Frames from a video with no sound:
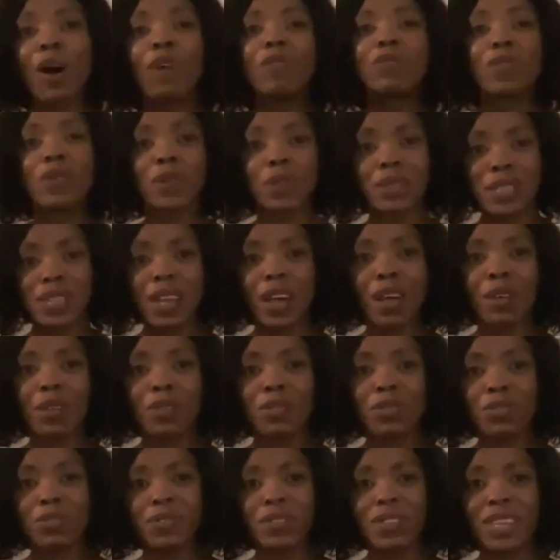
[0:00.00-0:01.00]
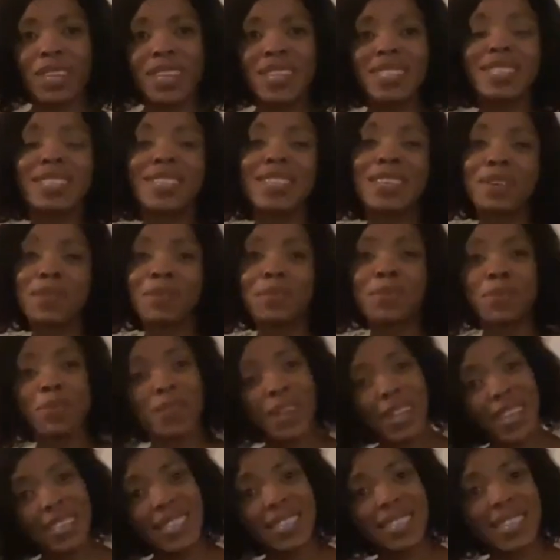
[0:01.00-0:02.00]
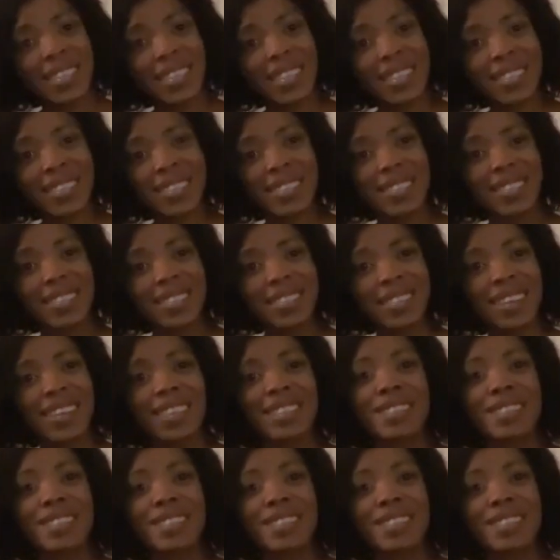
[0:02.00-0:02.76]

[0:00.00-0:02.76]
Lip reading: of yourself is the reason,